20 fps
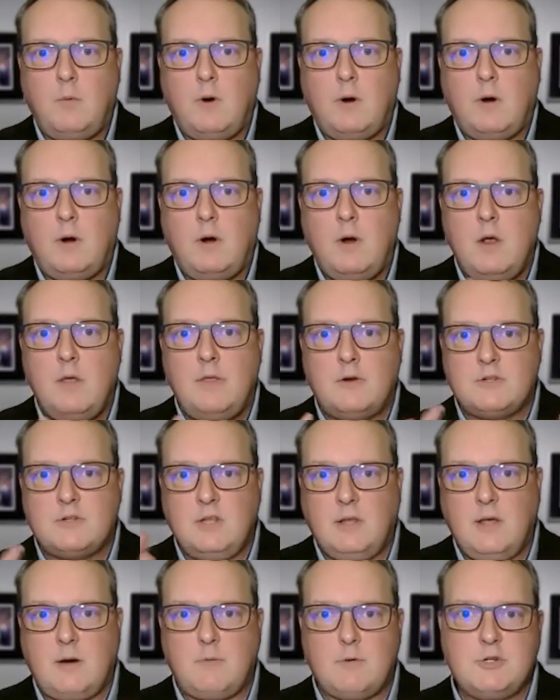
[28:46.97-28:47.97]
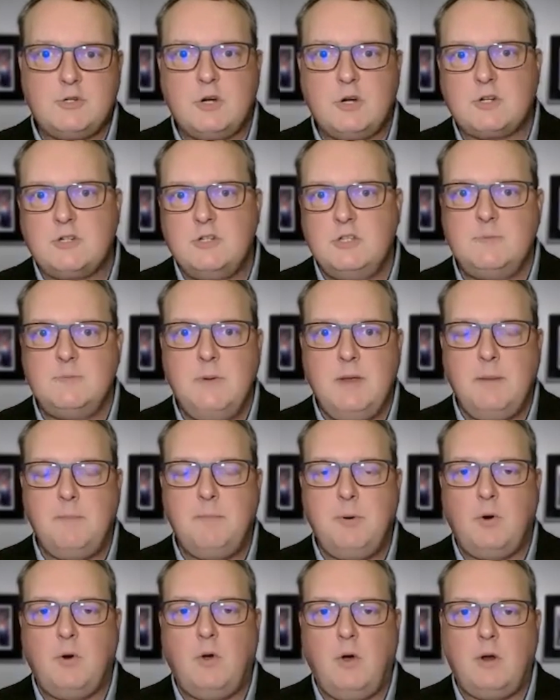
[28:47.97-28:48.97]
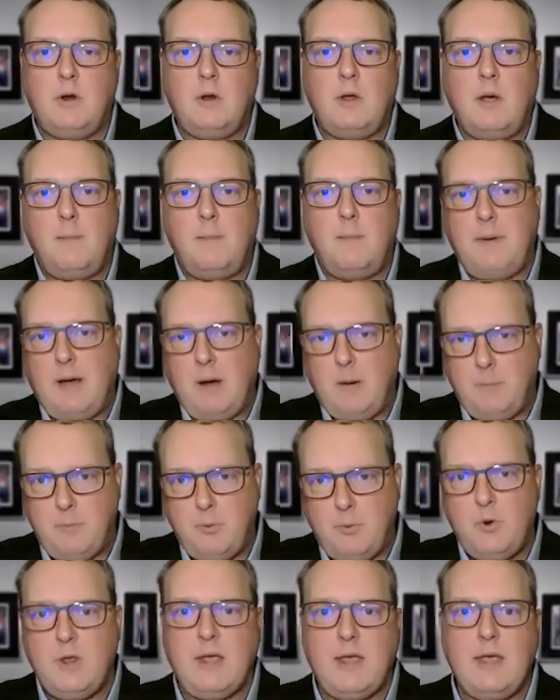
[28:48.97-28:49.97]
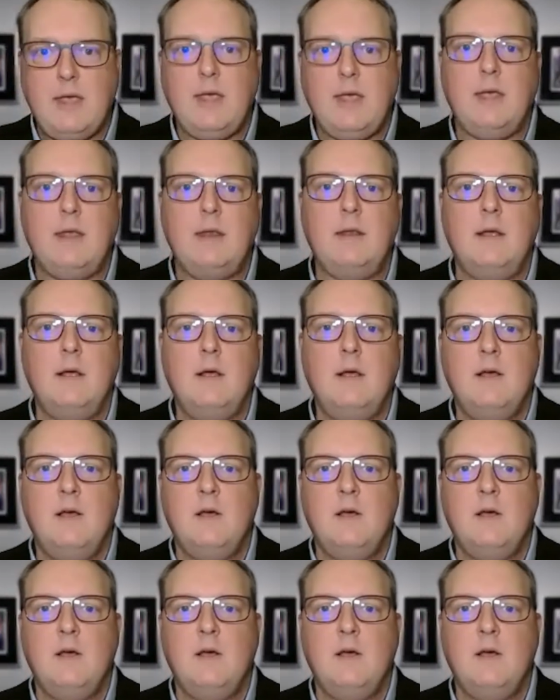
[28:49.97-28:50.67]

where there's a lot of restrictions being put on about putting in